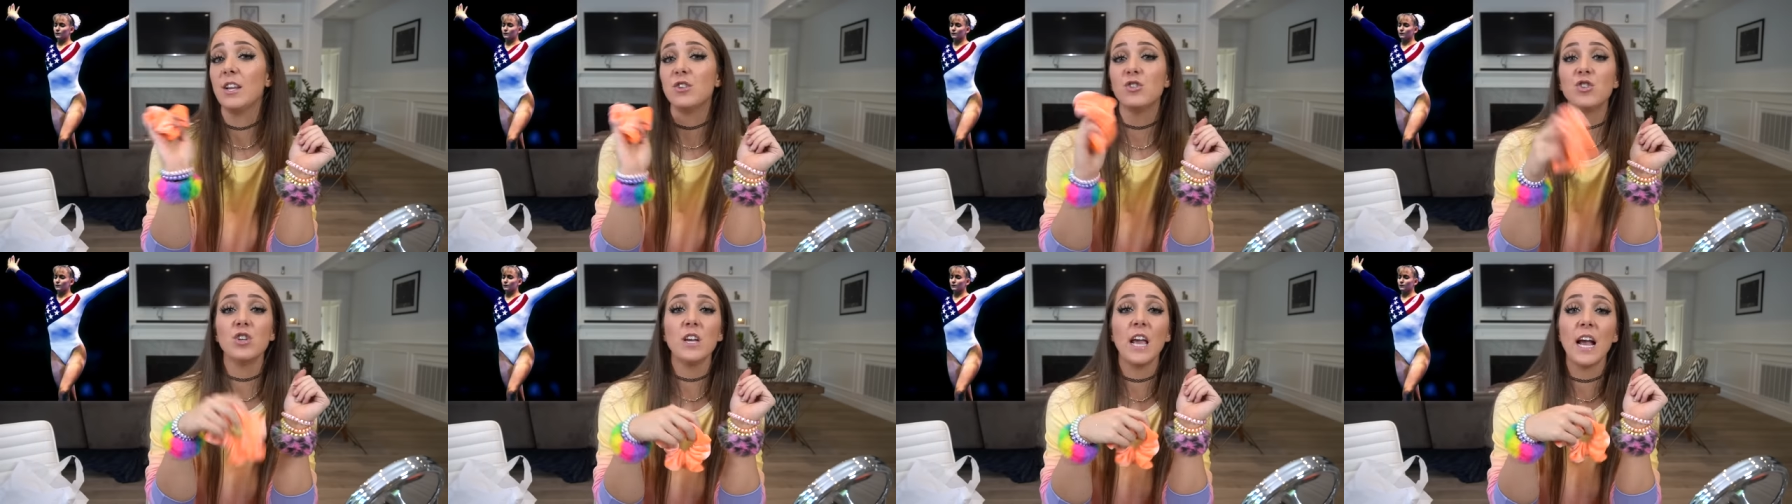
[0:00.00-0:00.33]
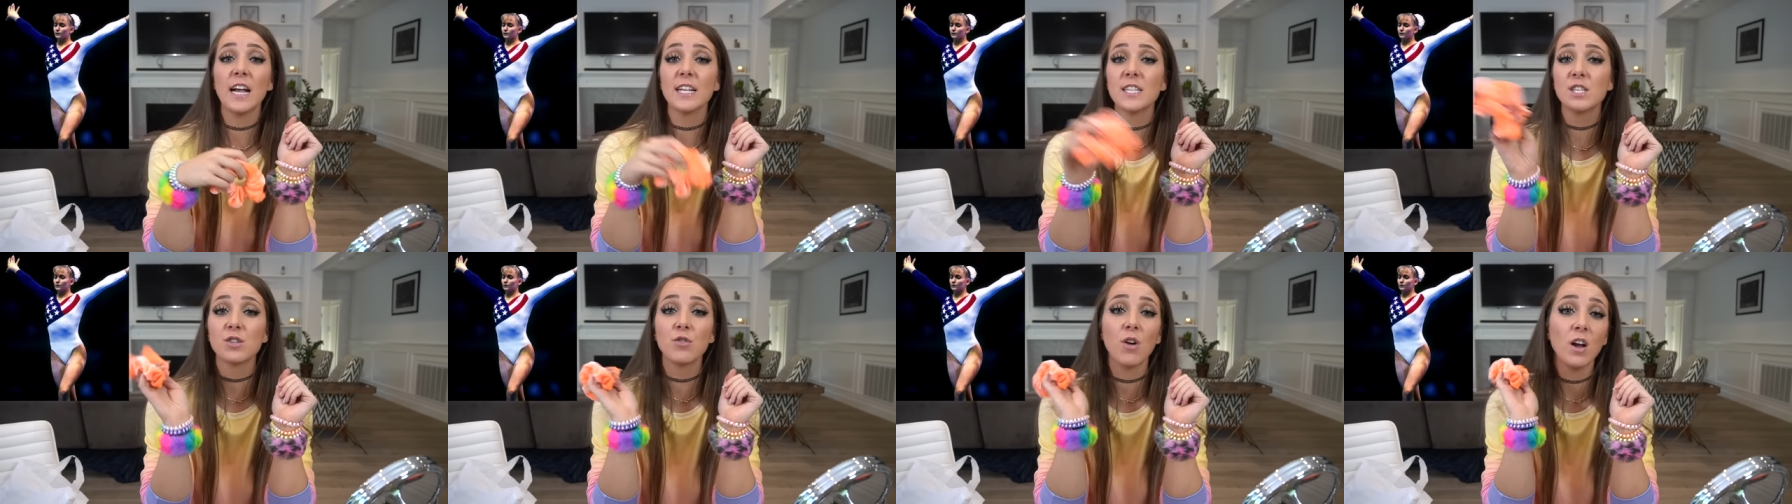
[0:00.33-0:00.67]
And she
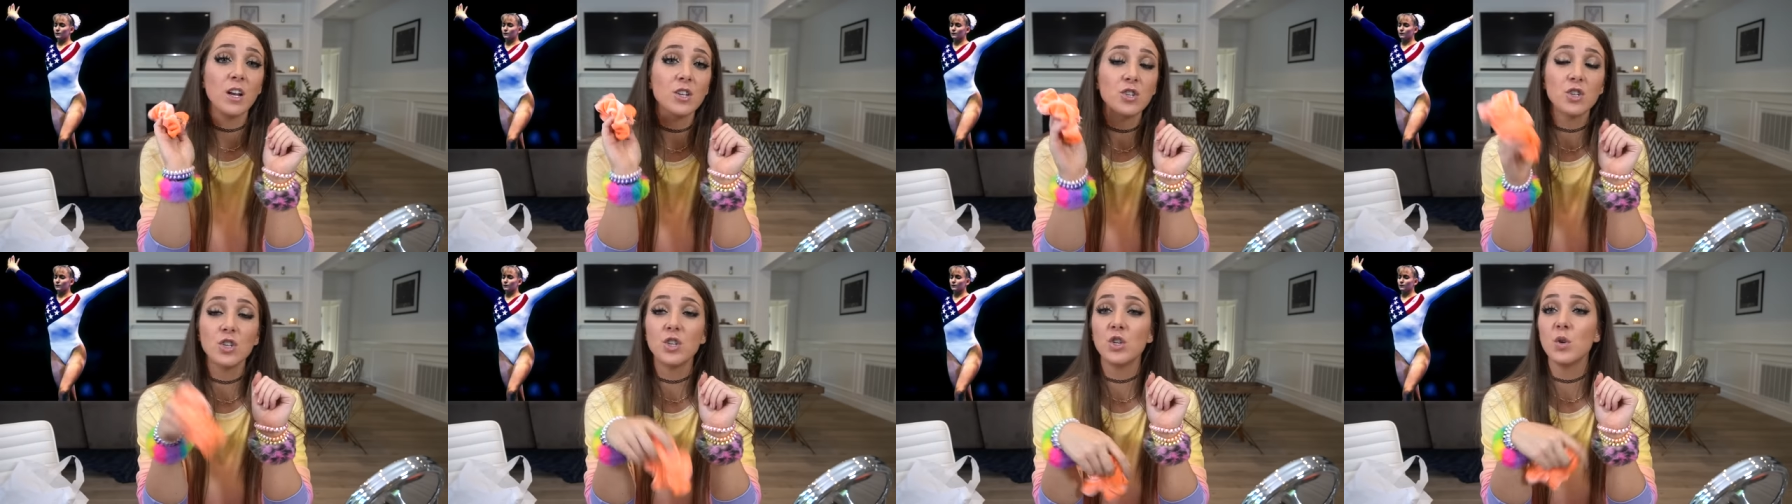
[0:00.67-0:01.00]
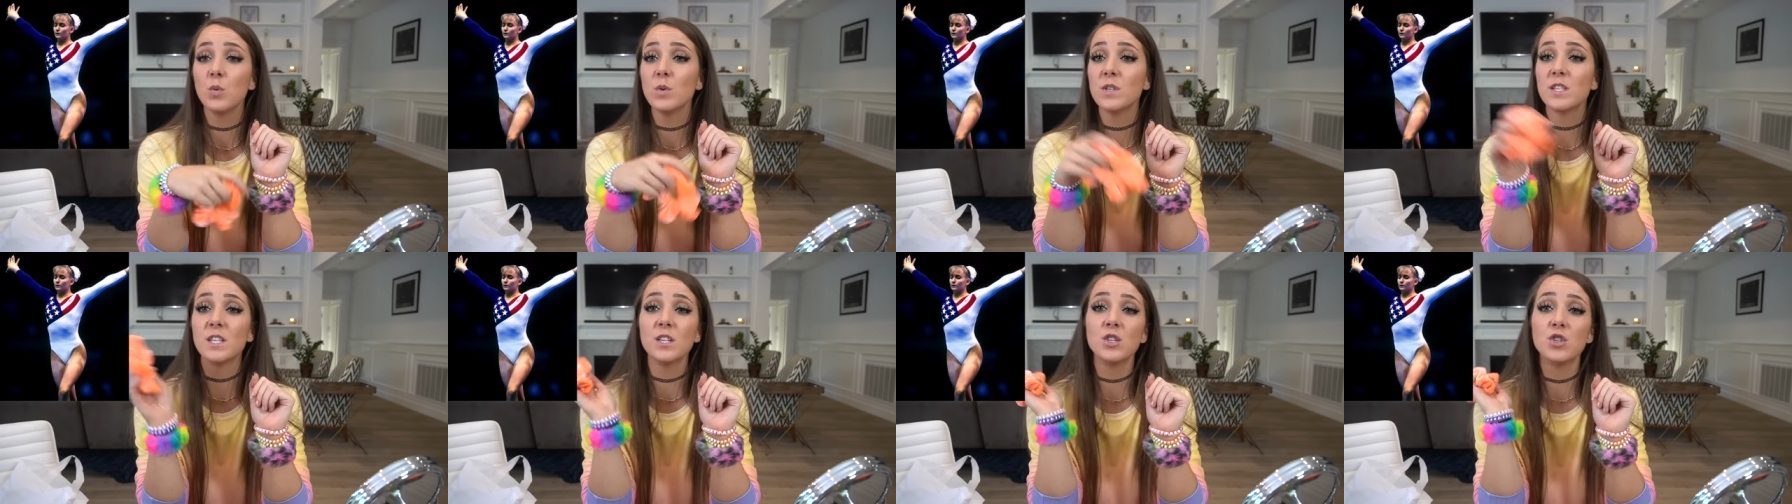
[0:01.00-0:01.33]
had scrunchies. She
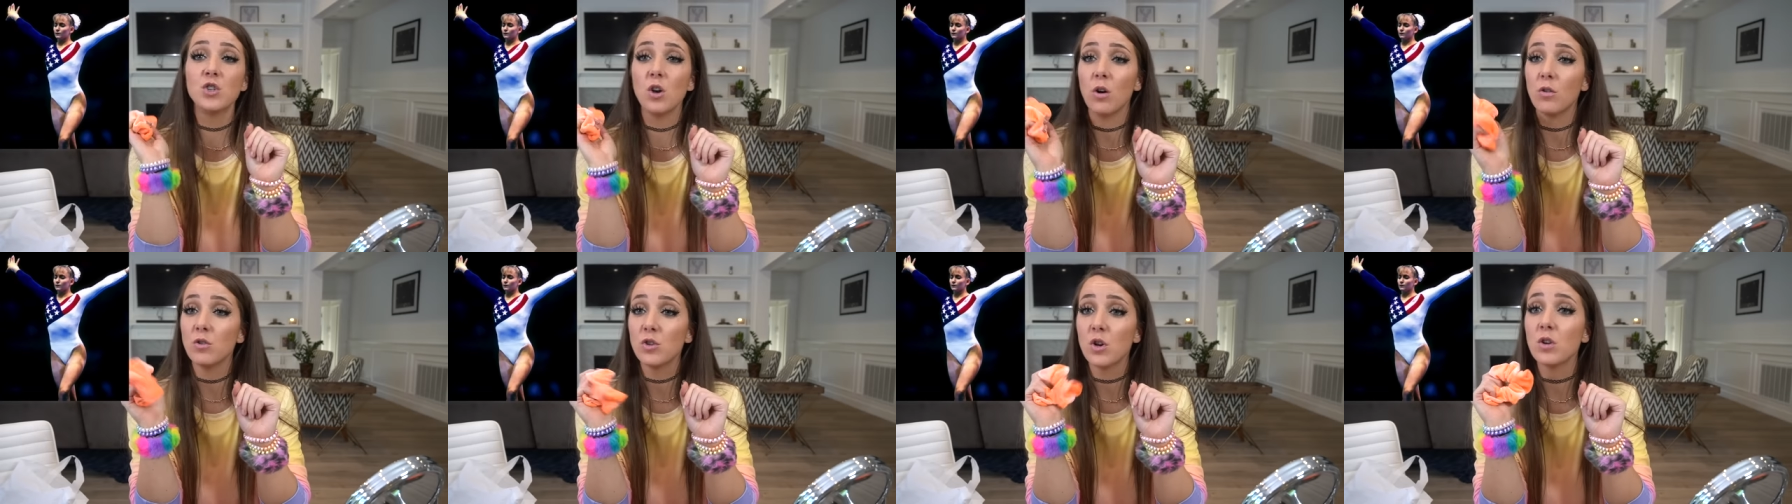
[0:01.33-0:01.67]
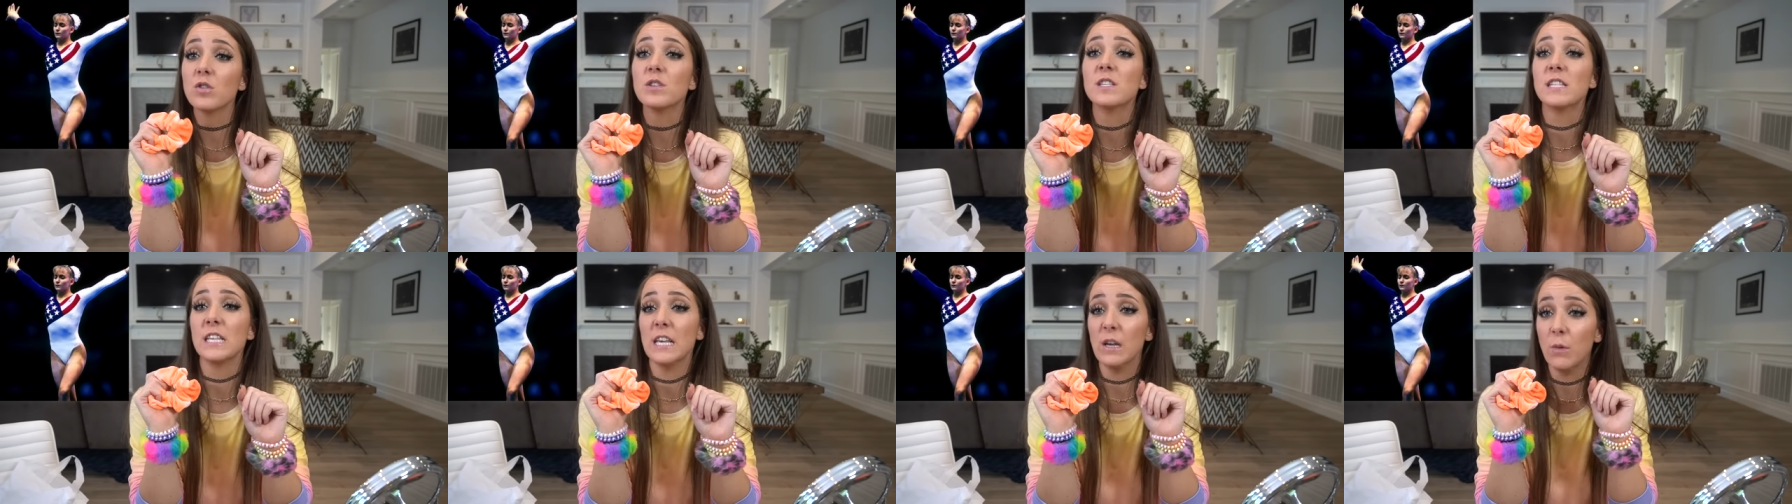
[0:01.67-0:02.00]
was the
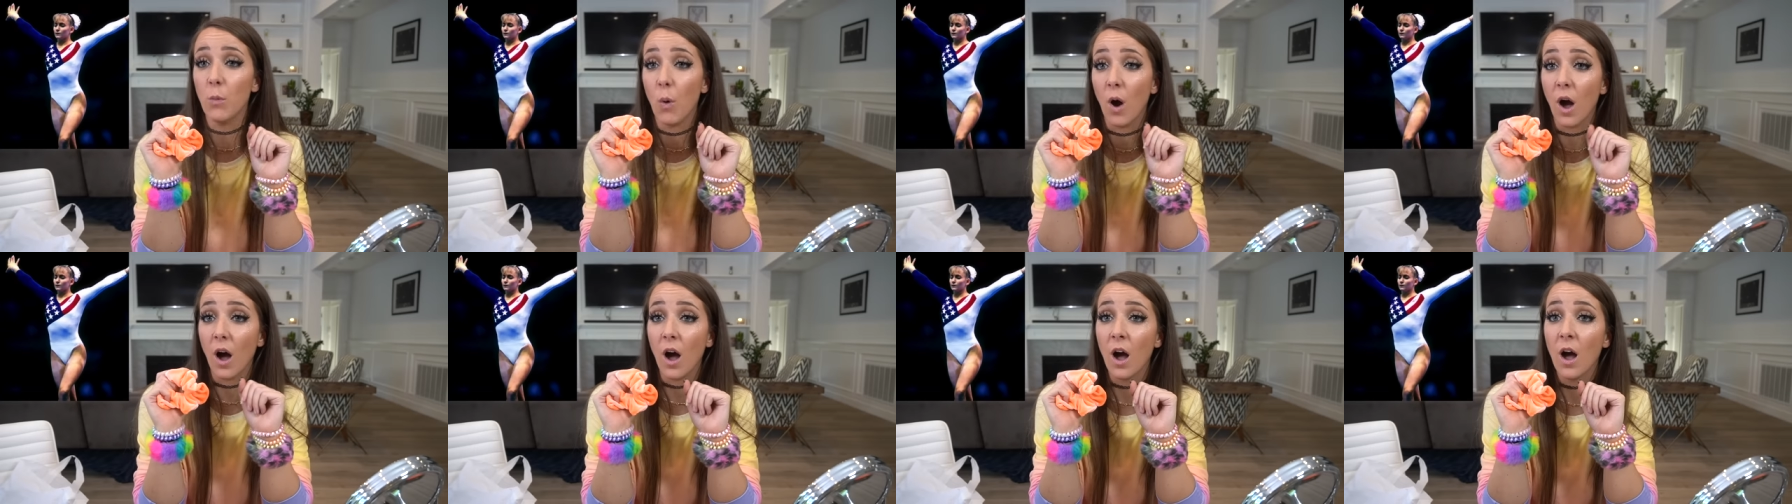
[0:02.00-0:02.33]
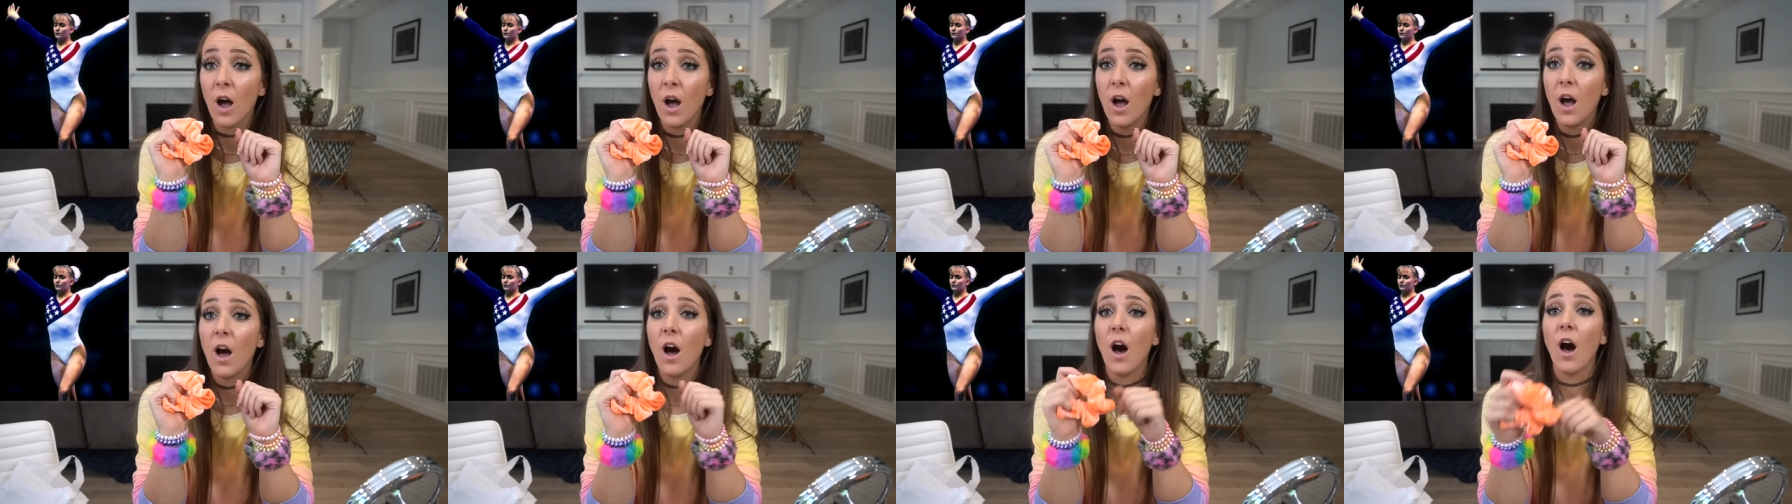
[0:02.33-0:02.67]
JoJo
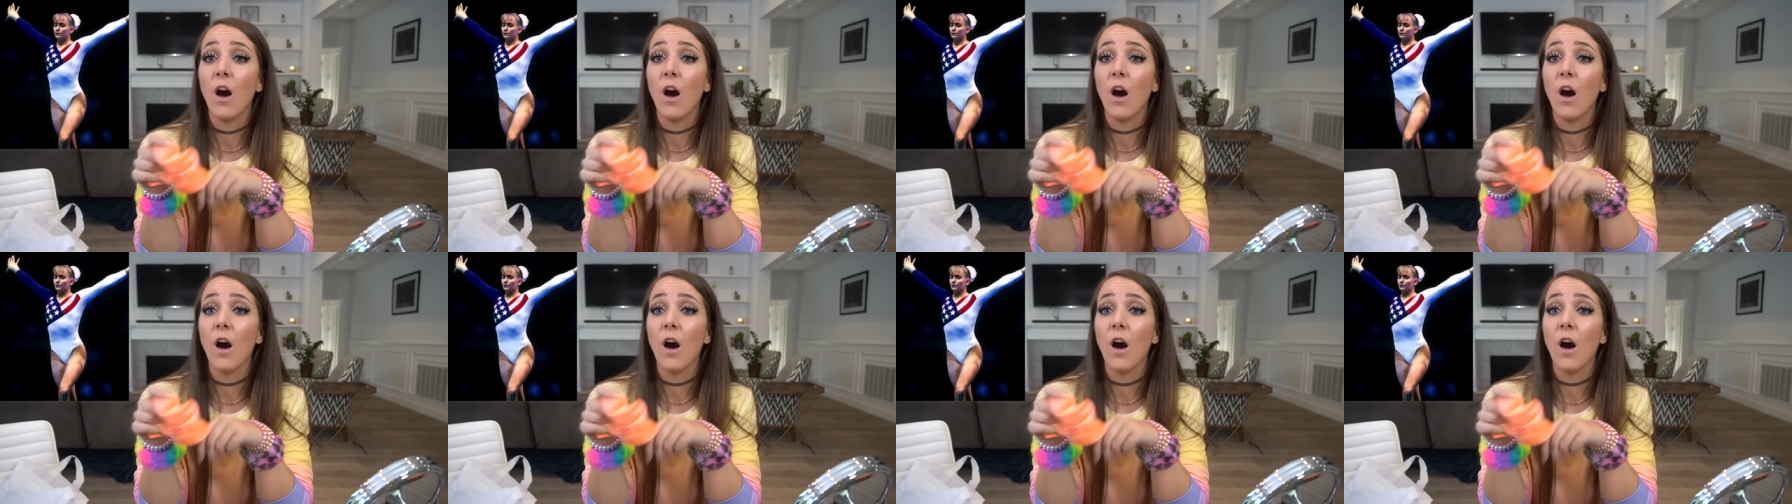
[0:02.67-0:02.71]
Siwa